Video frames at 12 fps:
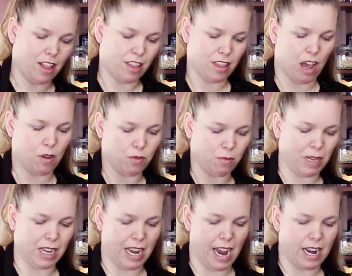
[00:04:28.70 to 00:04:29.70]
that will
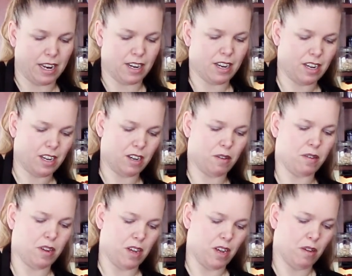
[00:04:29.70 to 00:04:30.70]
be an added
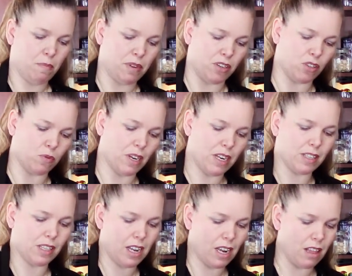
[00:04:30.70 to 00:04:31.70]
bit of
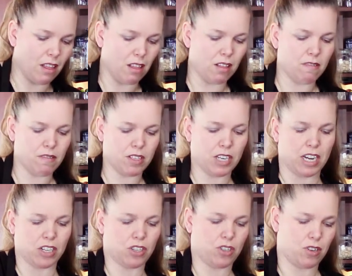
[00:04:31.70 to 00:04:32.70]
sweetness. And I love the
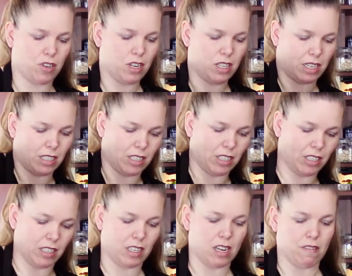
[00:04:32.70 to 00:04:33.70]
texture and the
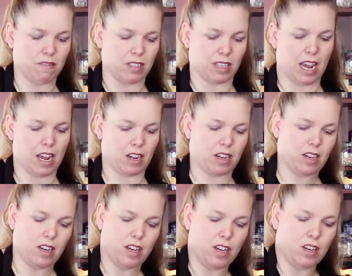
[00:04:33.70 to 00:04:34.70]
consistency of this cake.
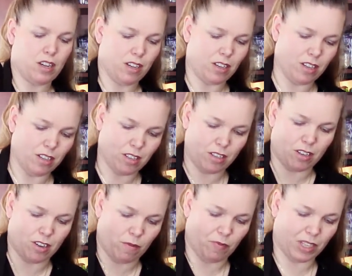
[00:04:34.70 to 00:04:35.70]
So
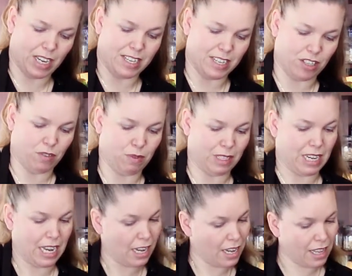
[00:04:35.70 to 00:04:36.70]
it doesn't really
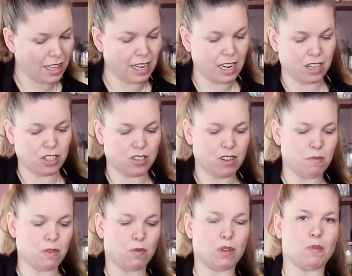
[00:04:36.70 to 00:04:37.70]
need anything extra,
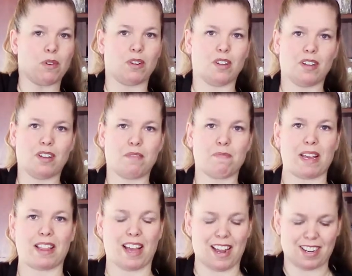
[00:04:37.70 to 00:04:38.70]
but we will
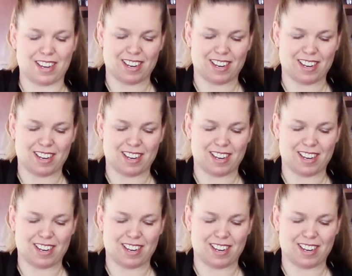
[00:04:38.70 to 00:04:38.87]
make that.